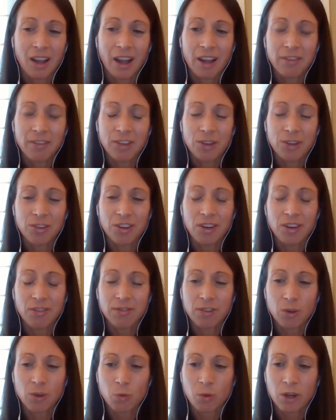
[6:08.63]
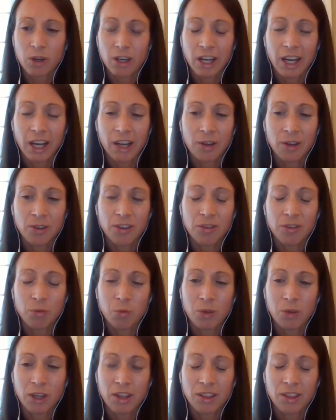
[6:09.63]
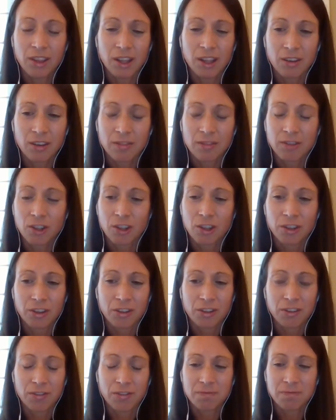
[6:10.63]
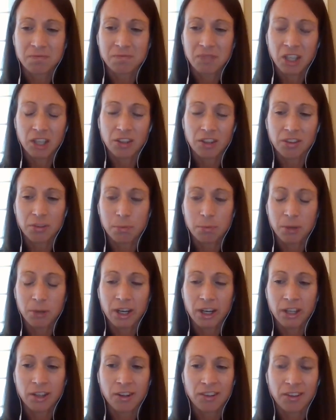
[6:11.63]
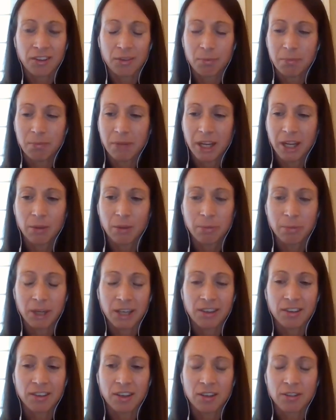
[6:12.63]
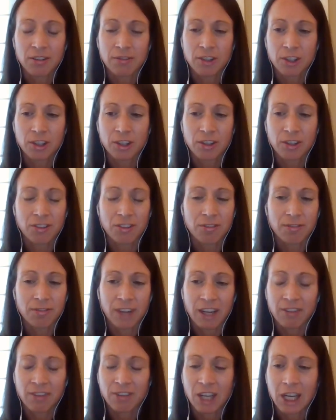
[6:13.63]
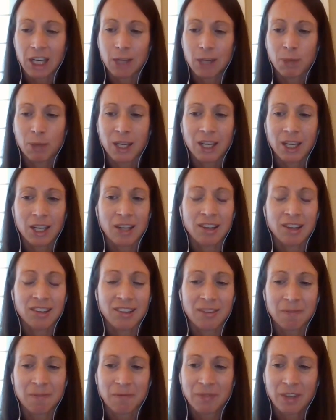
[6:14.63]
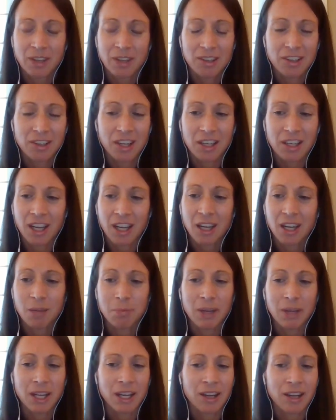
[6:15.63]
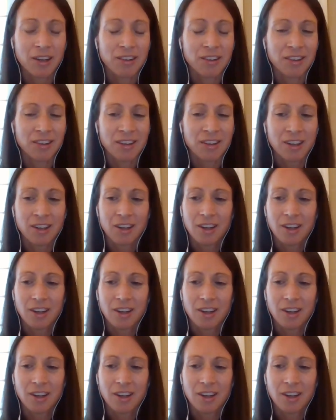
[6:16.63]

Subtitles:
I've used it for workouts with intervals, hill sprints, mile pace intervals, 5K pace, 10K pace,